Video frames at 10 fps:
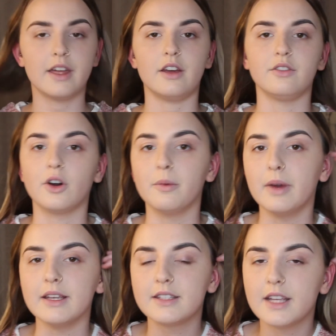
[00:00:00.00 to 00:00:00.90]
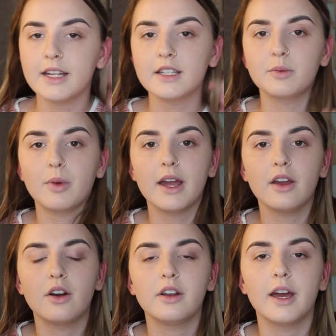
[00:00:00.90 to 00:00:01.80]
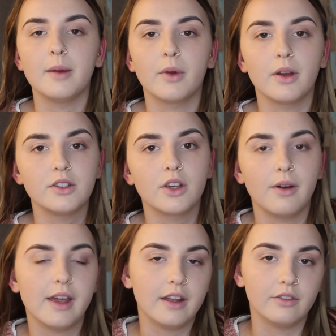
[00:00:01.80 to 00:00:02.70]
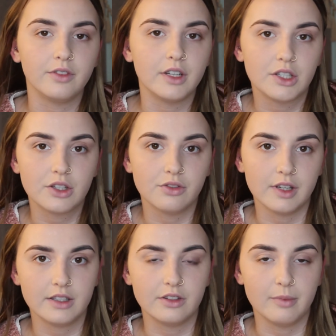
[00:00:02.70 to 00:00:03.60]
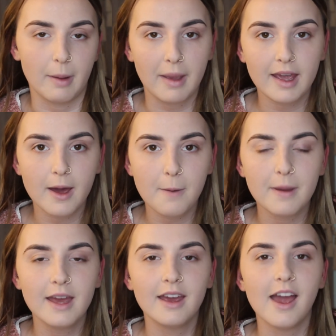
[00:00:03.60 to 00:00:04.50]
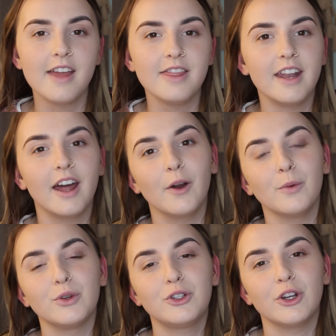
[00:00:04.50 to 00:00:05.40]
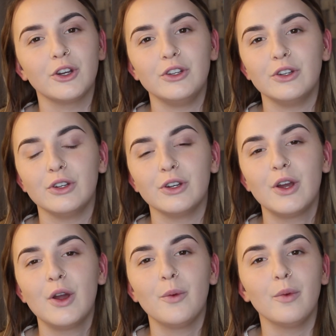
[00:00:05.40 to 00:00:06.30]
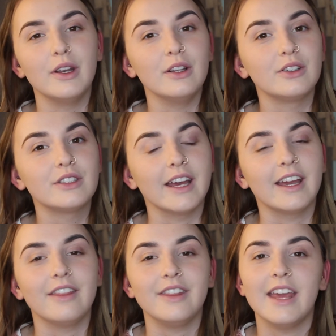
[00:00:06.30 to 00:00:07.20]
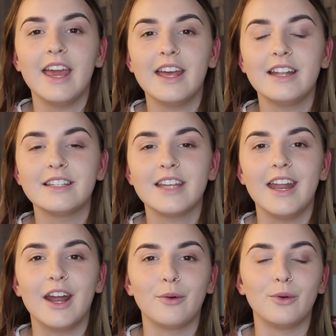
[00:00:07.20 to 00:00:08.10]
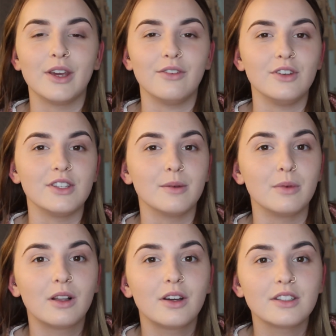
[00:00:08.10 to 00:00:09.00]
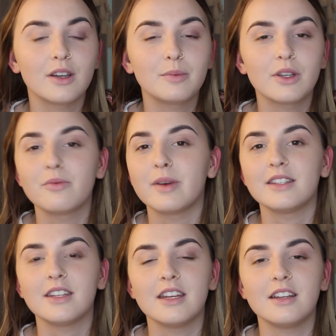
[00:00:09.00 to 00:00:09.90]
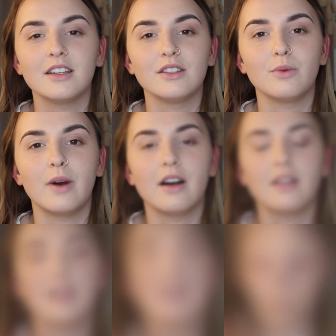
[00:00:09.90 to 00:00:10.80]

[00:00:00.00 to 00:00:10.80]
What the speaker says: that I've got my setting spray on, I'm going to go ahead and finish the rest of my makeup, and then I will show you what it looks like at the end, and I will give you some close-ups of my skin as well.